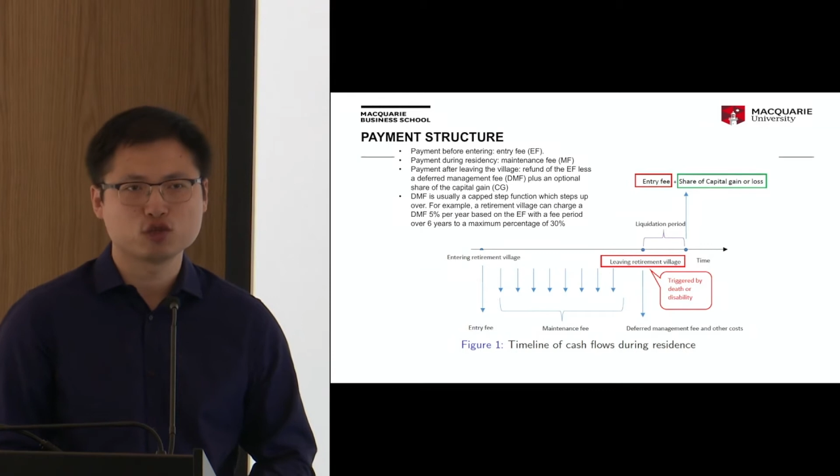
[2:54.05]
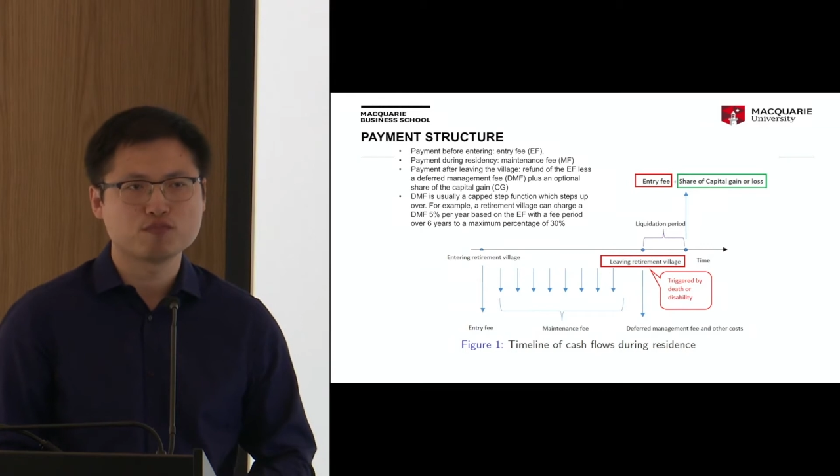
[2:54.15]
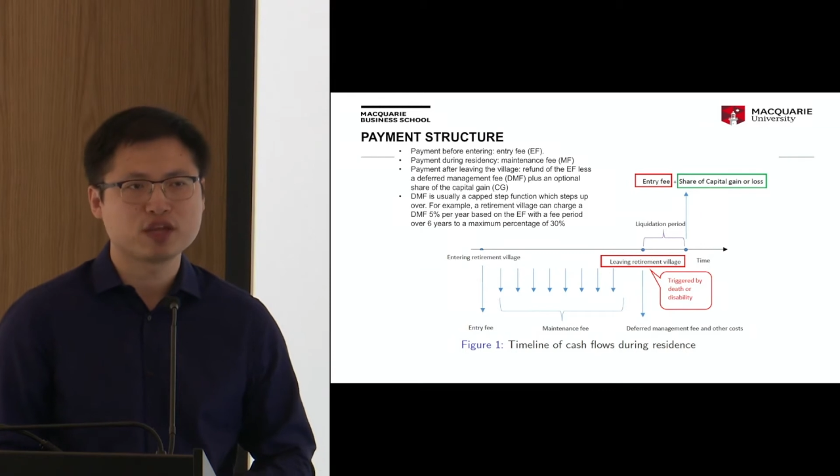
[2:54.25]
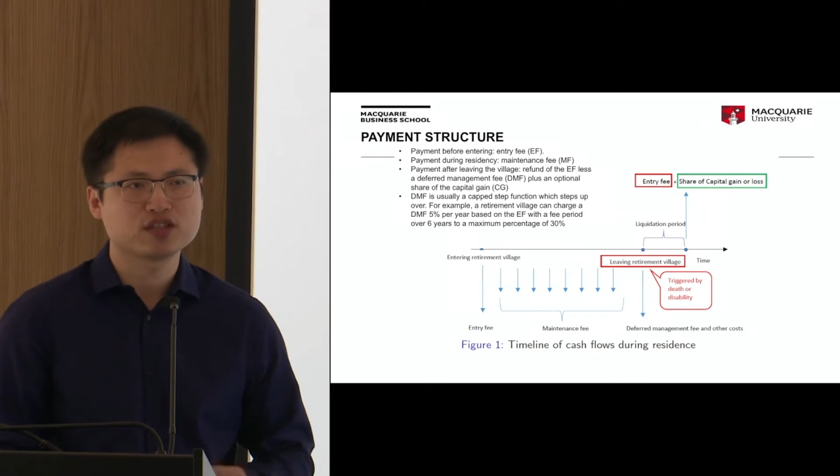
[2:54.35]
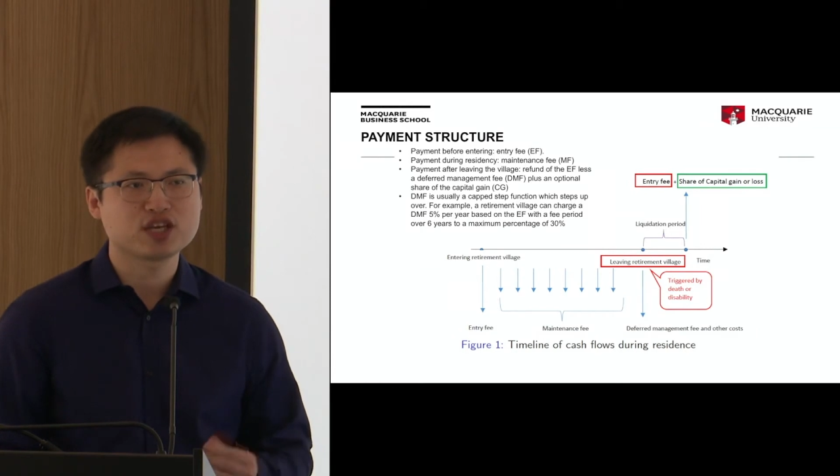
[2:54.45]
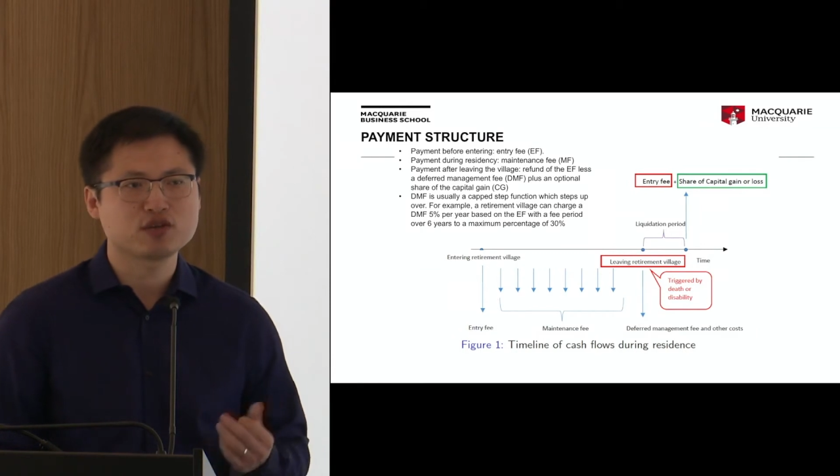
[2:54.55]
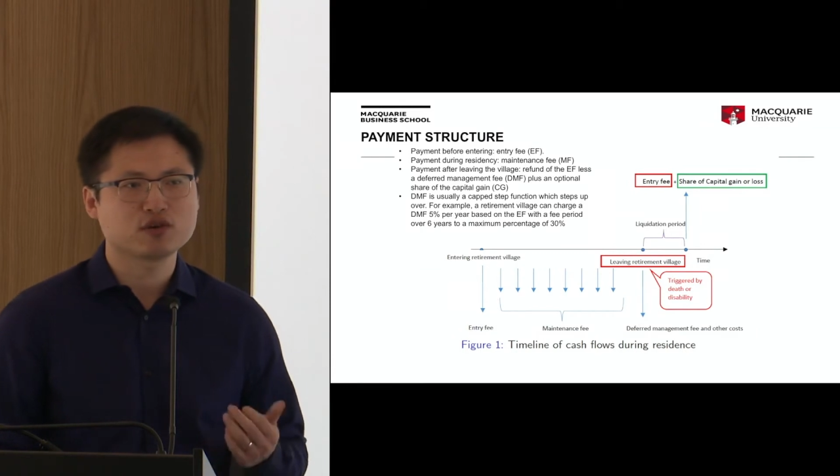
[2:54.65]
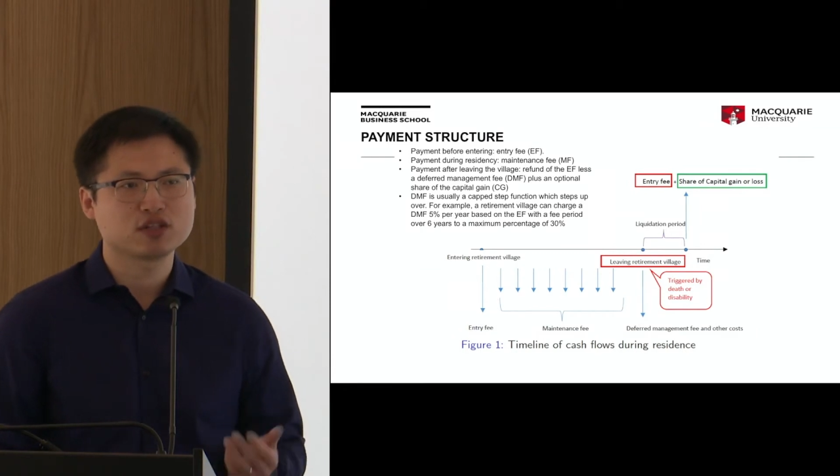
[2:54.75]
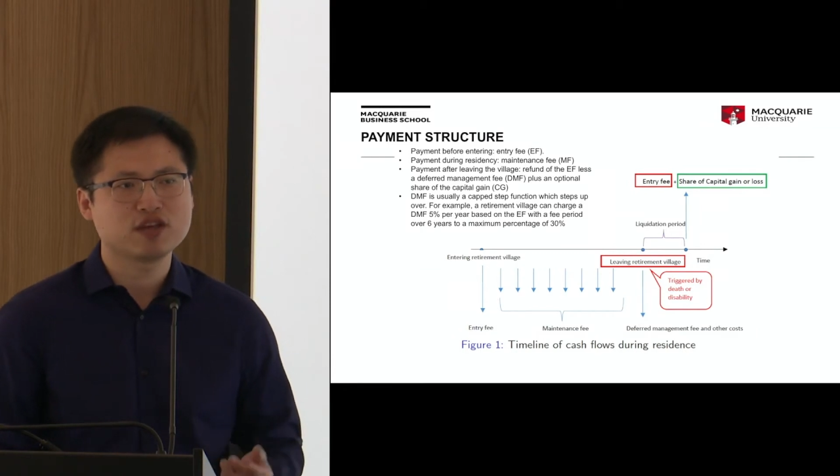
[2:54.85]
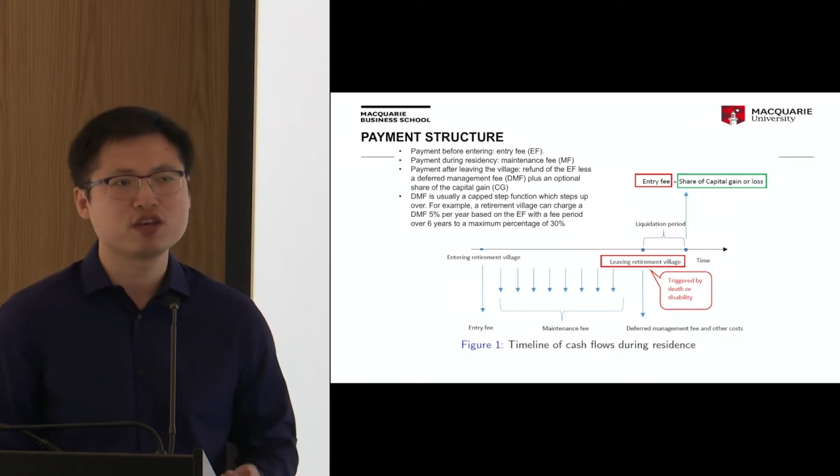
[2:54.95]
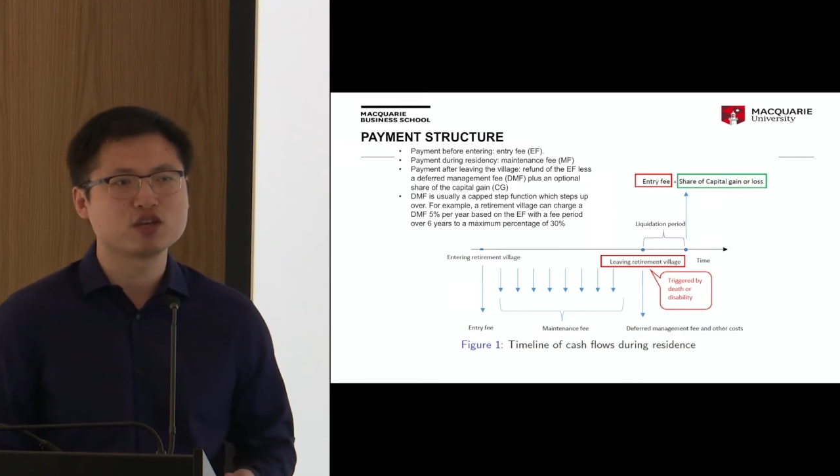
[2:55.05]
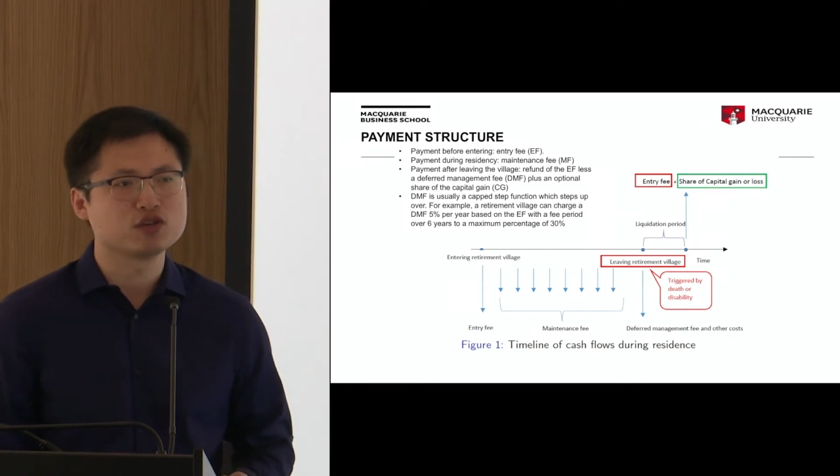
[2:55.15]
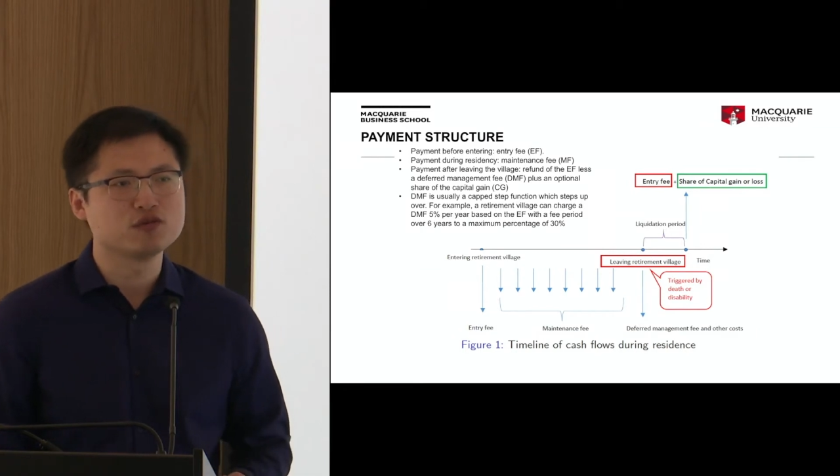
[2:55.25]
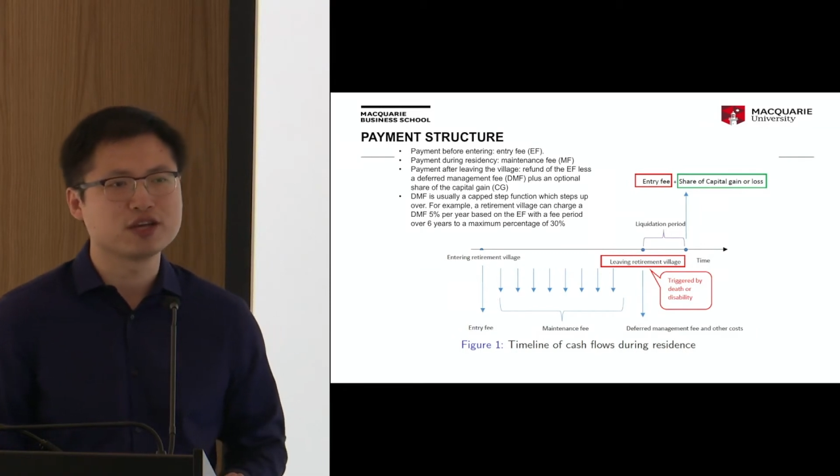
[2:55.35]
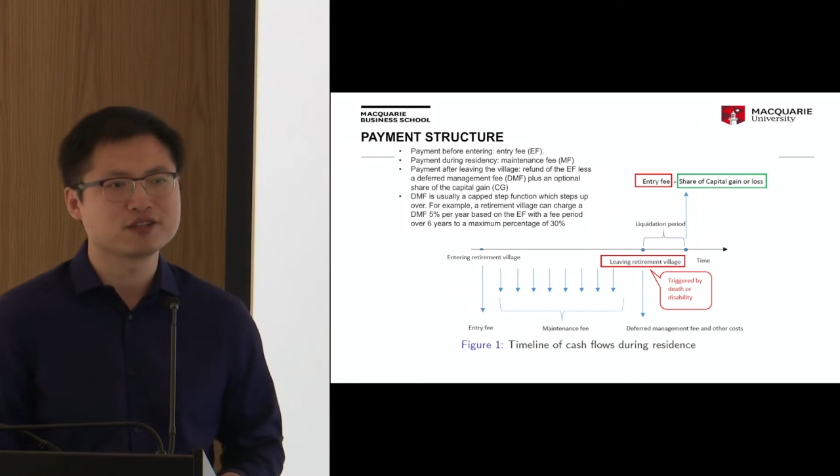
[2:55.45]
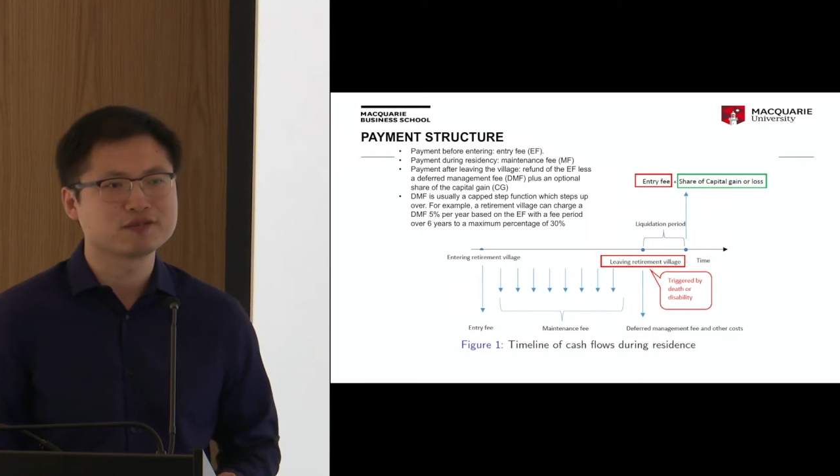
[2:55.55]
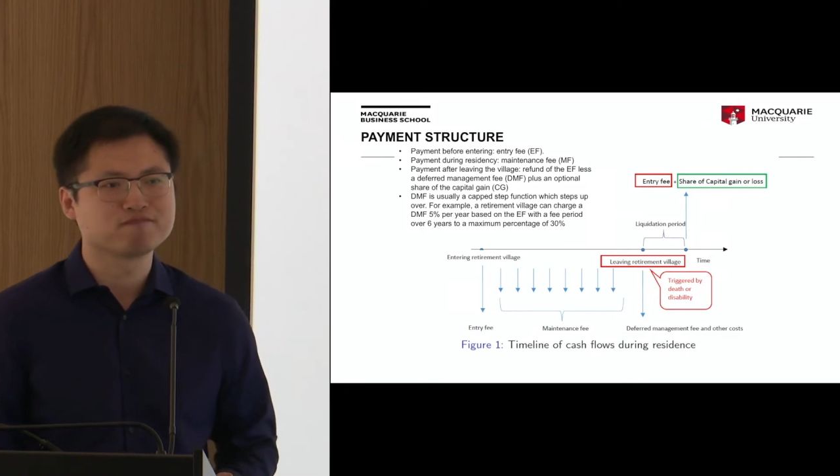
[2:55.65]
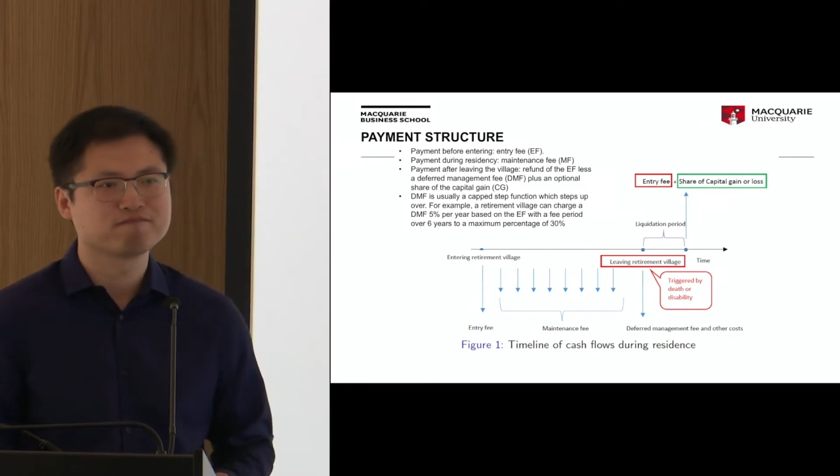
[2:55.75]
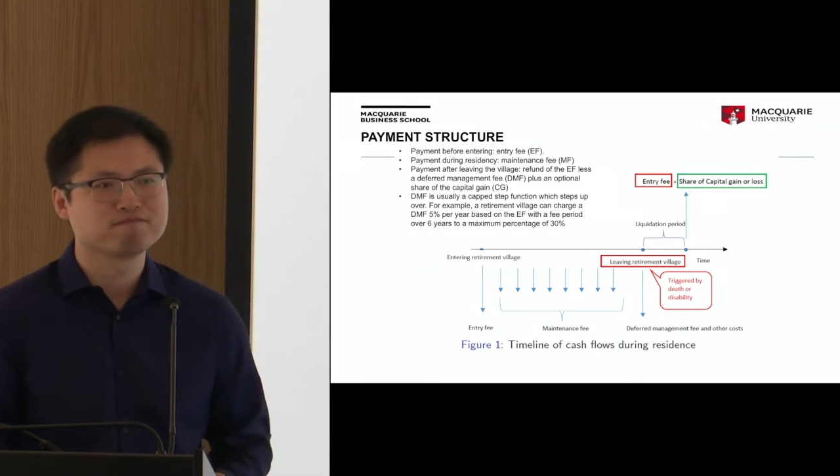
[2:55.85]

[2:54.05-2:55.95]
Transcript: to maintain your living unit.